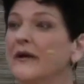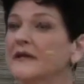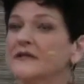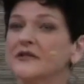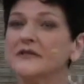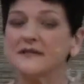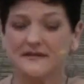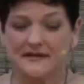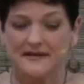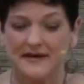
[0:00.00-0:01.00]
is just
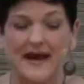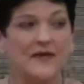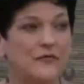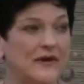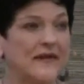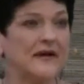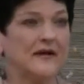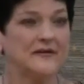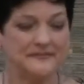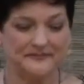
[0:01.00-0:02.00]
halfway there.